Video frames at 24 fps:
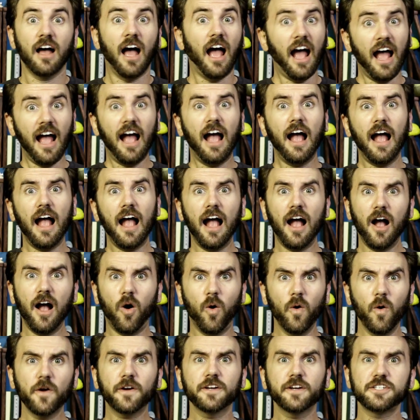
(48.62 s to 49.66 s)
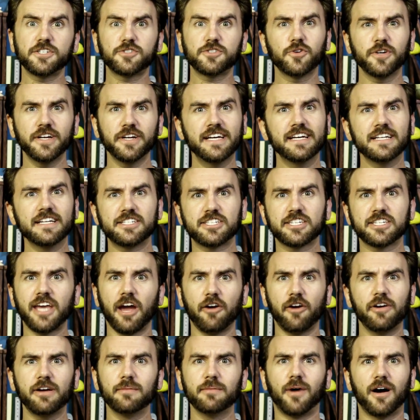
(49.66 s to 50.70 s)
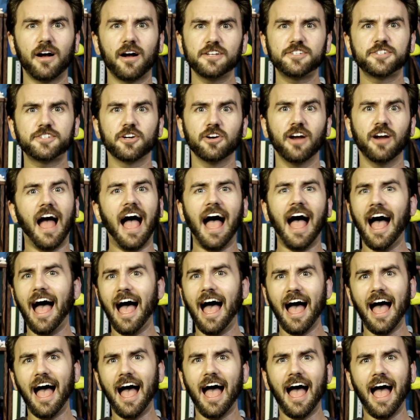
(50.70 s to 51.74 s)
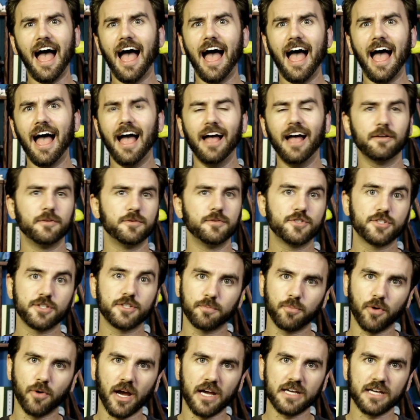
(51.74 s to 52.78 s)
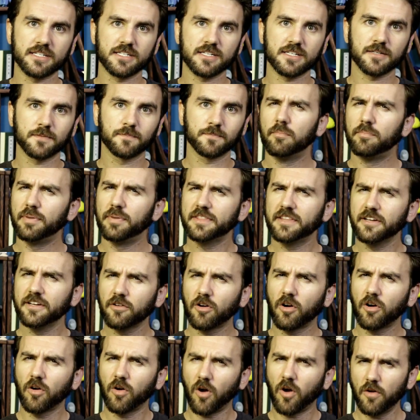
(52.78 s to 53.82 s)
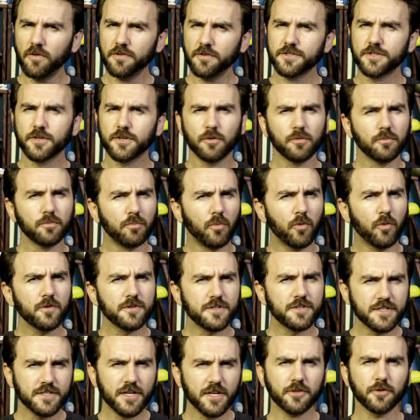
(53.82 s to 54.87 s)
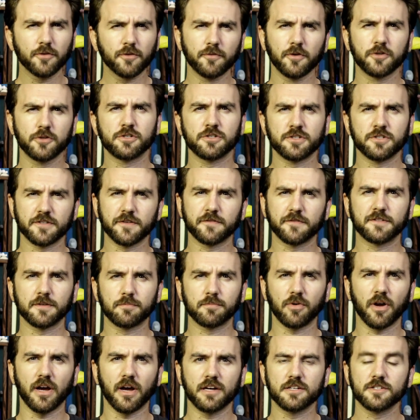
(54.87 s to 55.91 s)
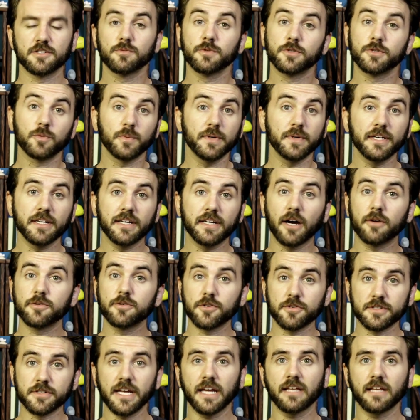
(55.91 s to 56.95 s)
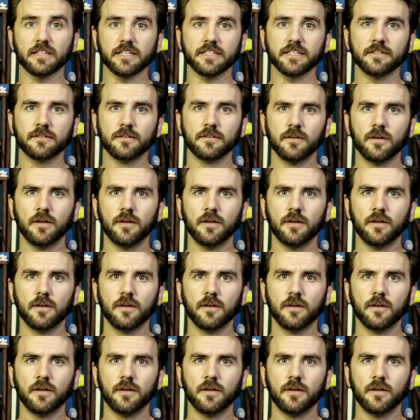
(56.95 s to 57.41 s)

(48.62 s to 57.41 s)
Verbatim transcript: ah, orchestra hit scary monster, ah! ah, ah! Surprise. But there are also more subtle versions of surprise which we encounter daily.